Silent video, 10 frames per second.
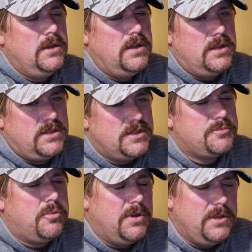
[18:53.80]
And at this
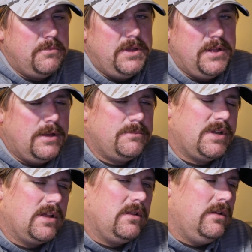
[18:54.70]
point, the BLM's
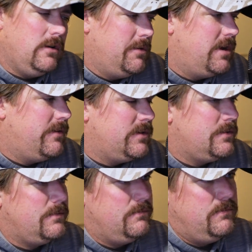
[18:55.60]
got a little bit of it
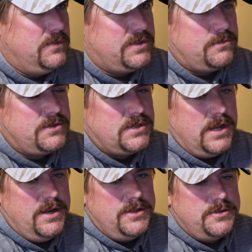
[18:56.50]
with some
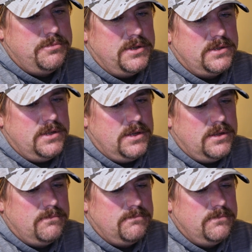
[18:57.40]
signage, but
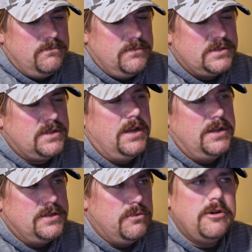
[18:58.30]
the
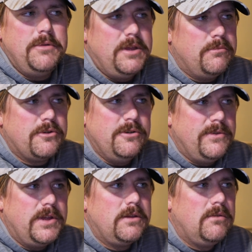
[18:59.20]
signage will be
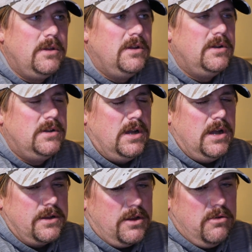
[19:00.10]
improving
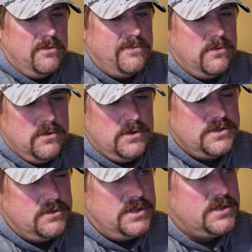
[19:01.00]
going forward,
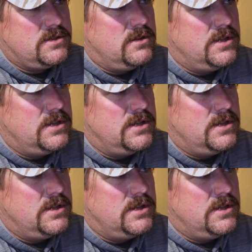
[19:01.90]
so it gets a little